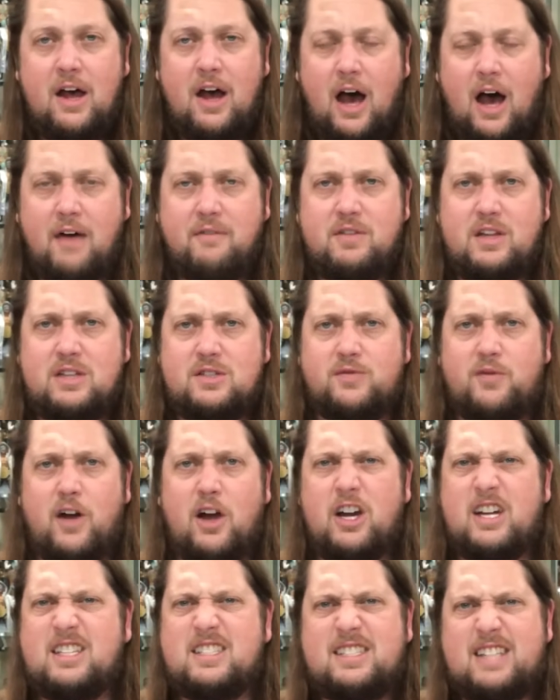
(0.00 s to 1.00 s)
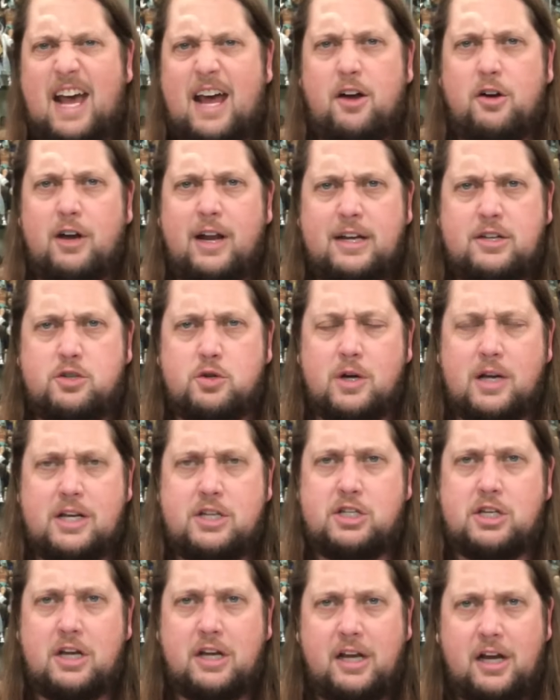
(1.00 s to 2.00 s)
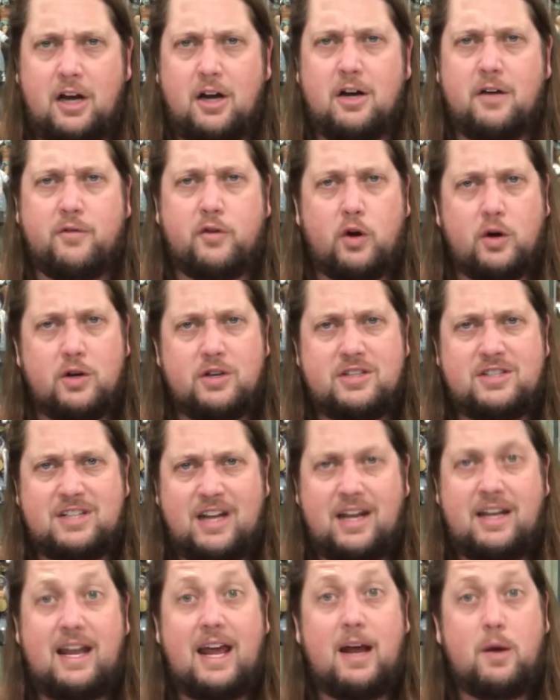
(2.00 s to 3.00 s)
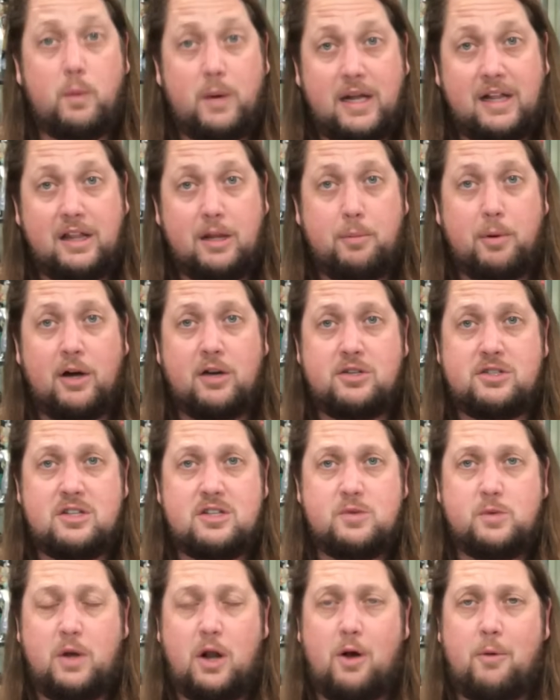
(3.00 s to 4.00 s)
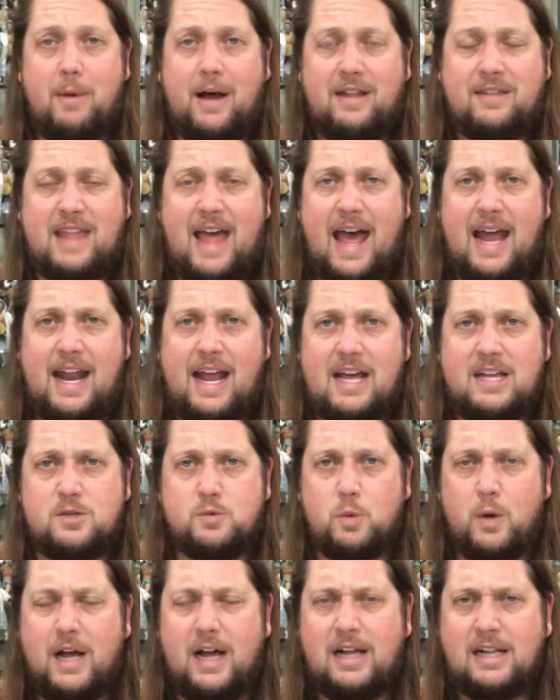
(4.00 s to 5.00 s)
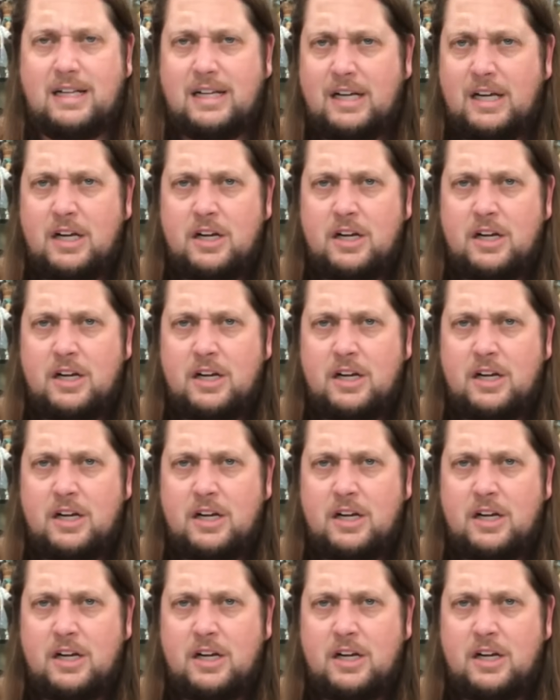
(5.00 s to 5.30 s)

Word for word: of this very Saturday tradition here. And of course, Sunday, weekly purchases, we know about that as well.